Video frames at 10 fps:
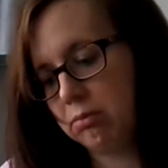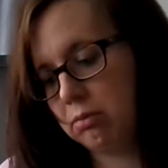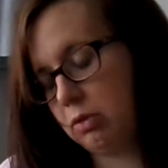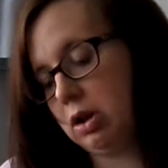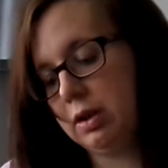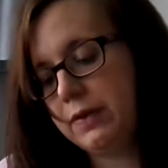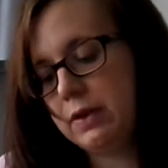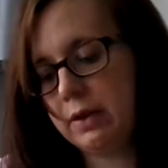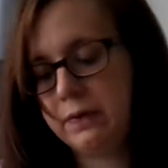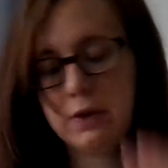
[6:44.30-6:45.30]
well, if
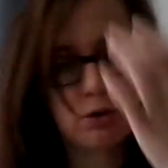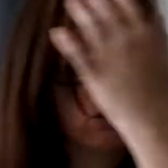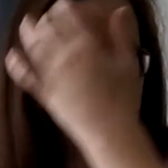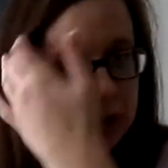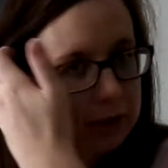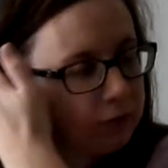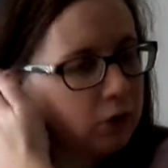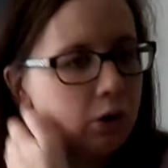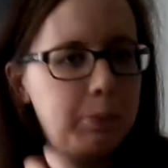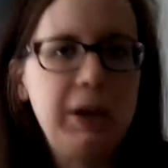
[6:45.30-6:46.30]
you if you're not like if you're
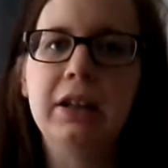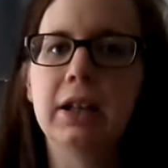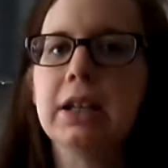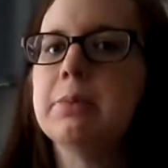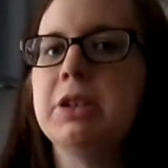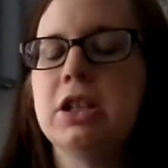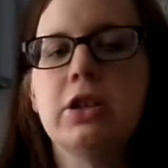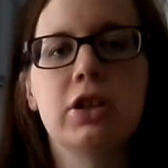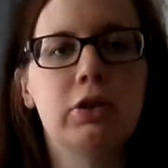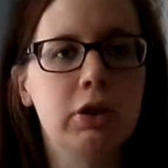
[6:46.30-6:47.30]
not big like me,
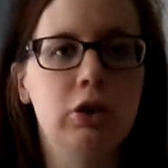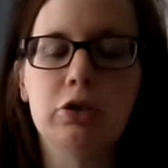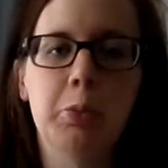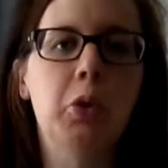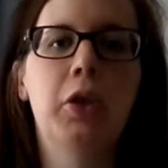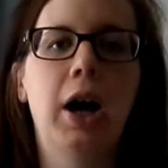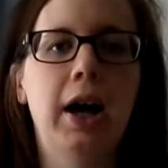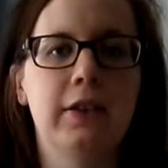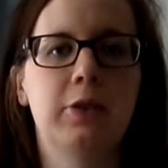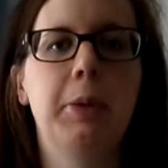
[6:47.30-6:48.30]
you can use both
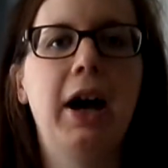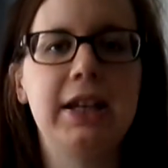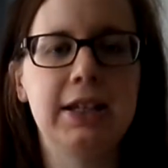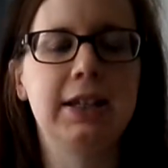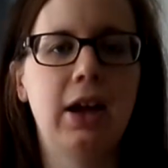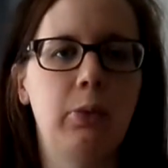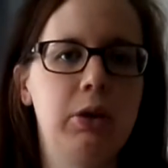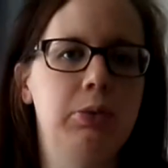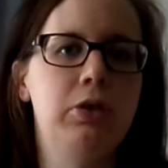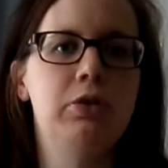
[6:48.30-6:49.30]
hands, but I can get
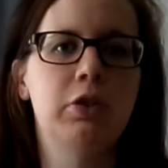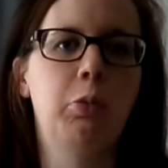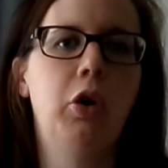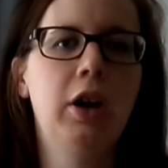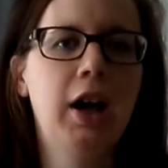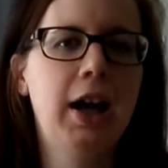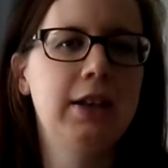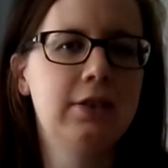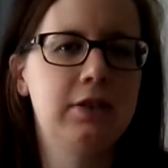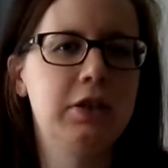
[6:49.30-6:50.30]
away with using one
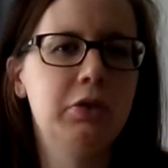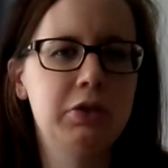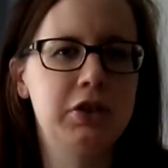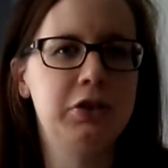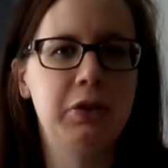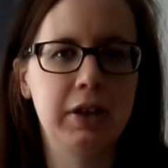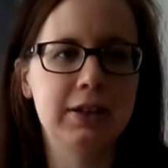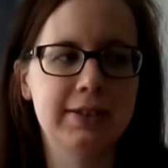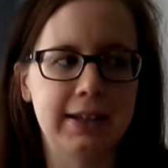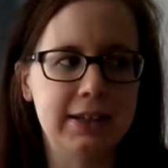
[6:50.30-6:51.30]
hand, you know, to do
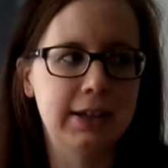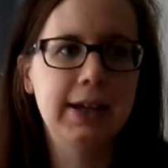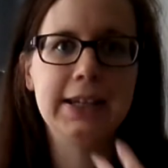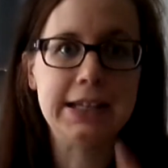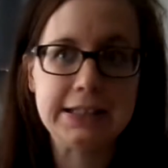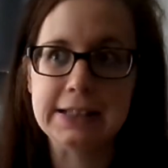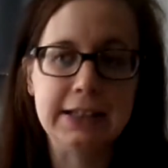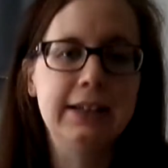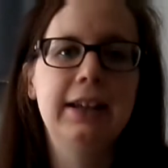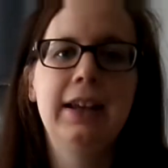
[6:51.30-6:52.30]
things like
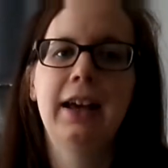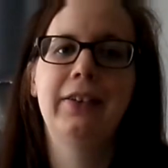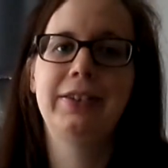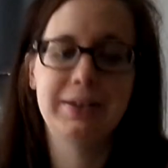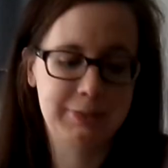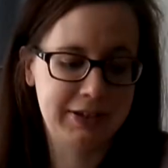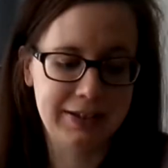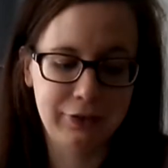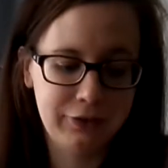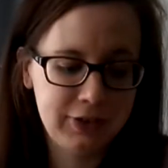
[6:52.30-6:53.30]
eating. I've seen
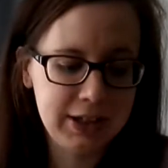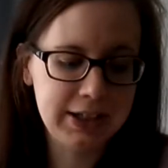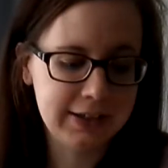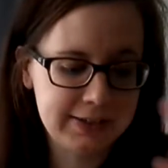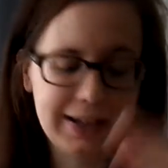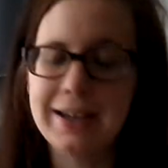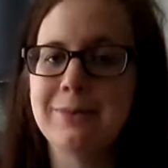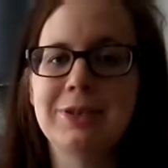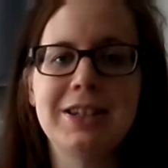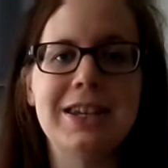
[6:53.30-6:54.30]
myself various
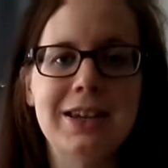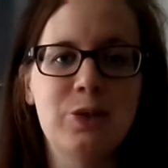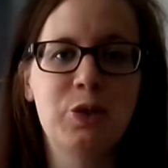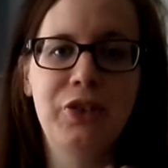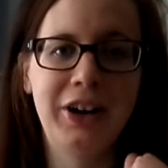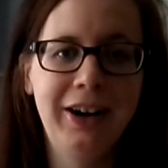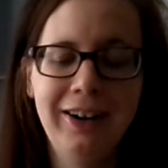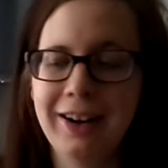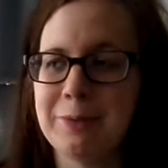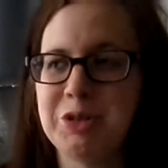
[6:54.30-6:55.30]
times eating over
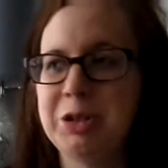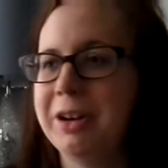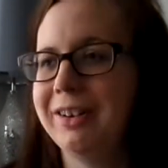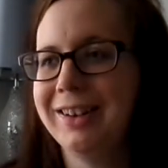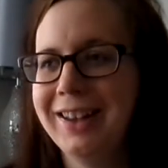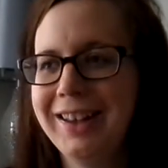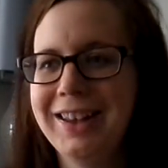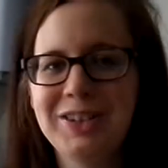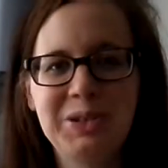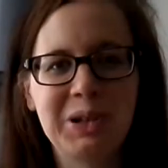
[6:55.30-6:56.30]
her. I'm sure
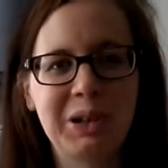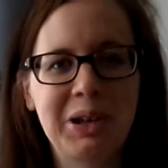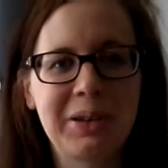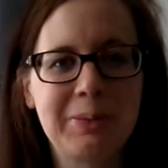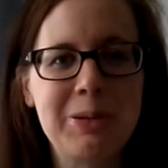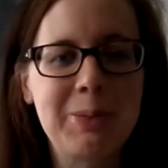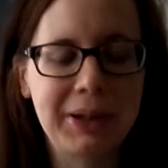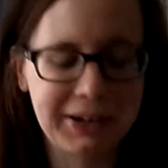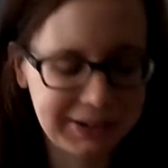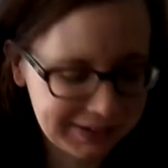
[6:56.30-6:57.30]
sure a lot of other
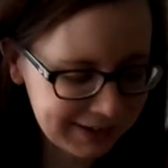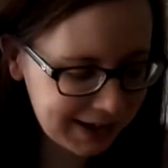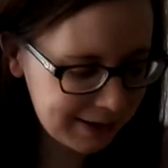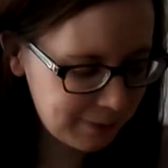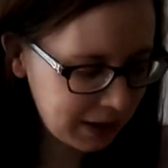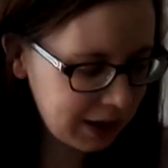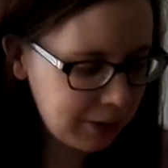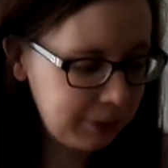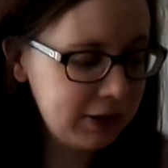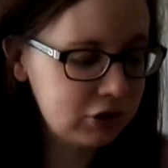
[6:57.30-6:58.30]
people are the same.
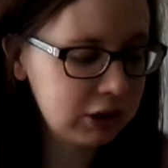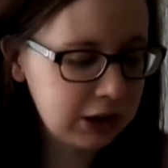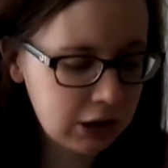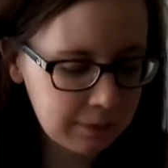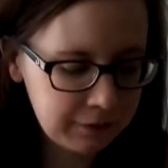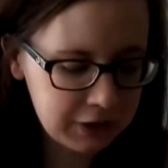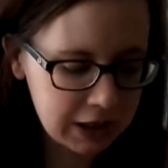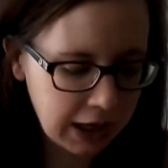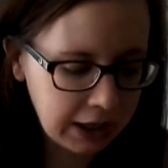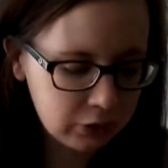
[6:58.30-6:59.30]
But it's really
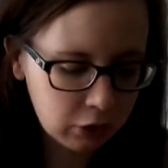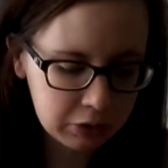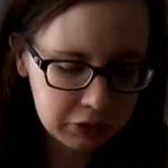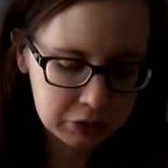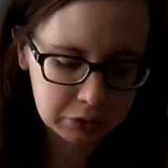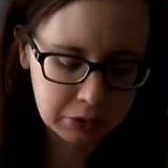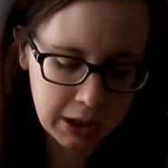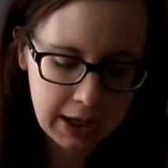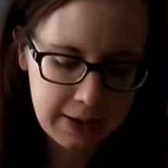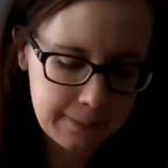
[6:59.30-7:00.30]
comfy and also
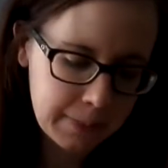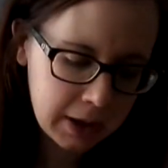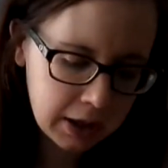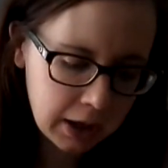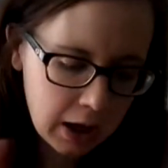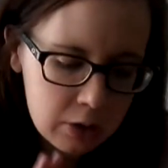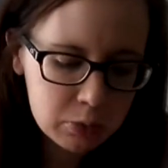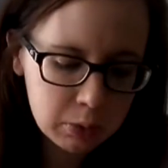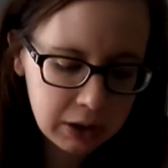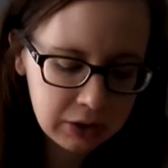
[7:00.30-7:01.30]
um, out with